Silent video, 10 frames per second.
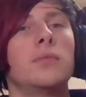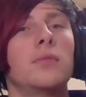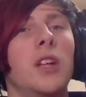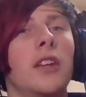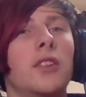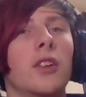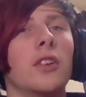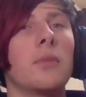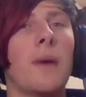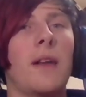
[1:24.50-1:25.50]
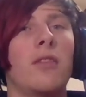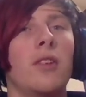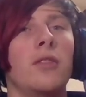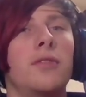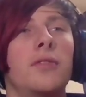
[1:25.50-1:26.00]
It's just a matter
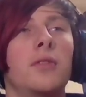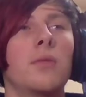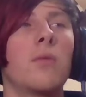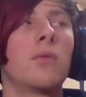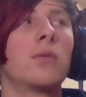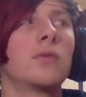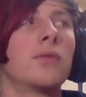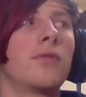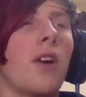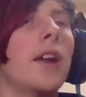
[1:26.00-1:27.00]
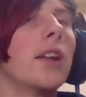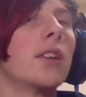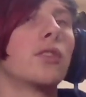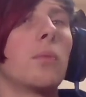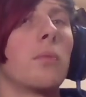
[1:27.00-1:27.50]
of
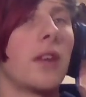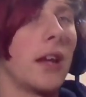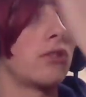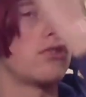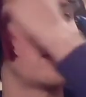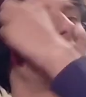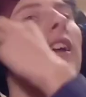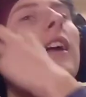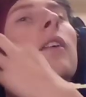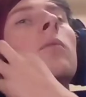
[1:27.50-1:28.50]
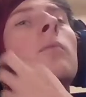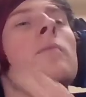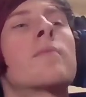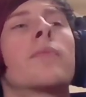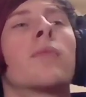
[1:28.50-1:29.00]
finding something interesting
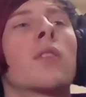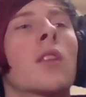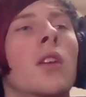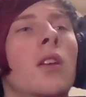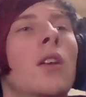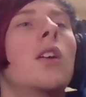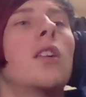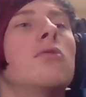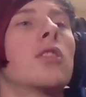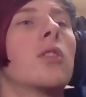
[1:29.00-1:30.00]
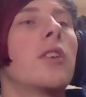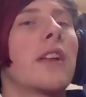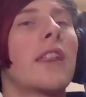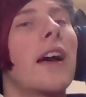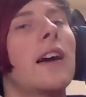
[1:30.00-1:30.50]
and
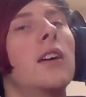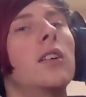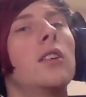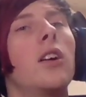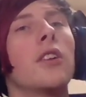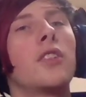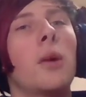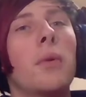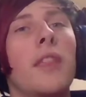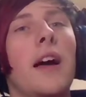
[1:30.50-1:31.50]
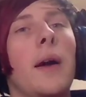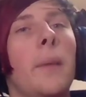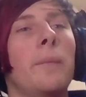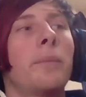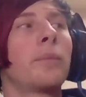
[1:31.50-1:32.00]
recording that. On top of that,
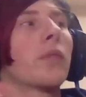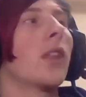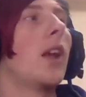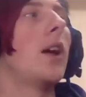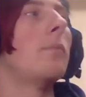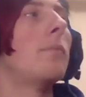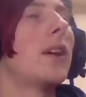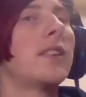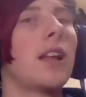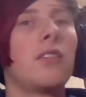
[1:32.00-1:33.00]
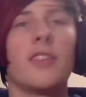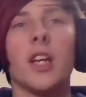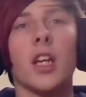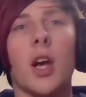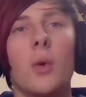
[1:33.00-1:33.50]
myself
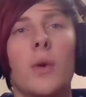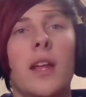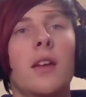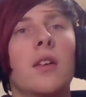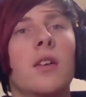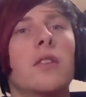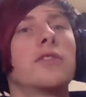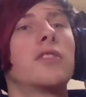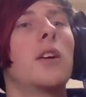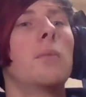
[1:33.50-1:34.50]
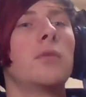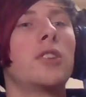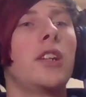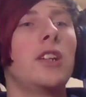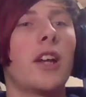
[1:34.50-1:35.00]
and Cody from
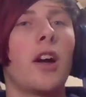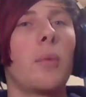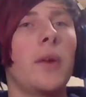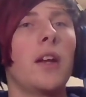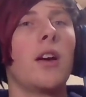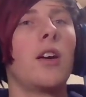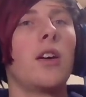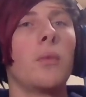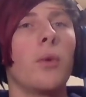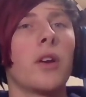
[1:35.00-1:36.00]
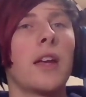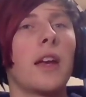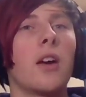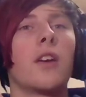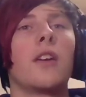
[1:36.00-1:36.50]
CJRP are
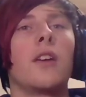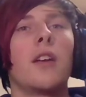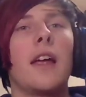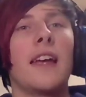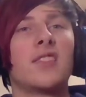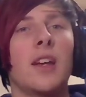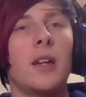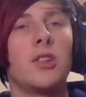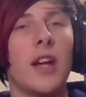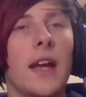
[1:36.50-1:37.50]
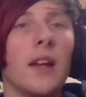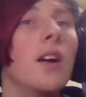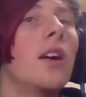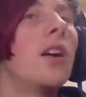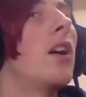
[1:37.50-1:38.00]
working on
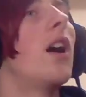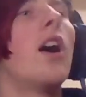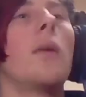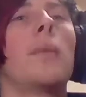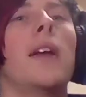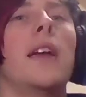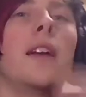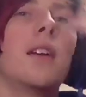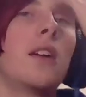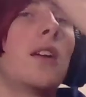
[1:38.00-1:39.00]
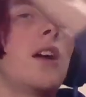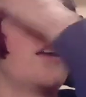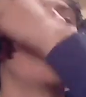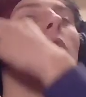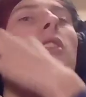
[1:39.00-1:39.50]
SAJRP,
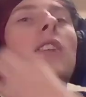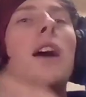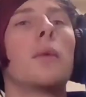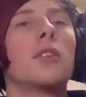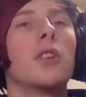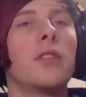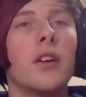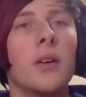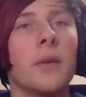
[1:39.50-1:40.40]
which is our server,